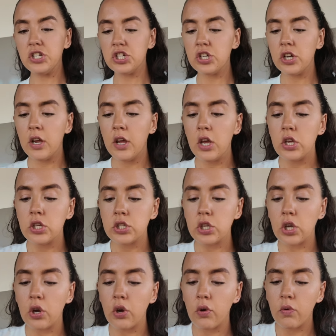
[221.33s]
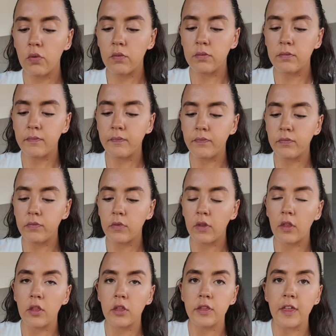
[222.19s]
So
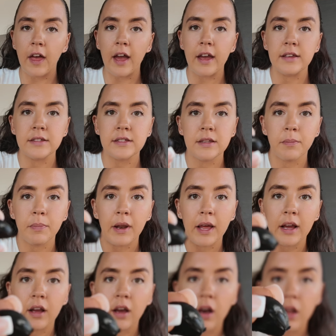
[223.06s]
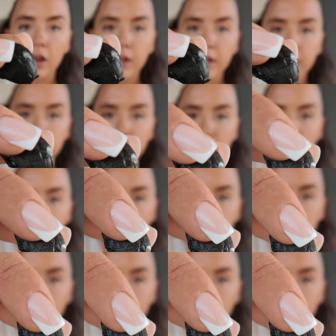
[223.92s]
that is the black garlic.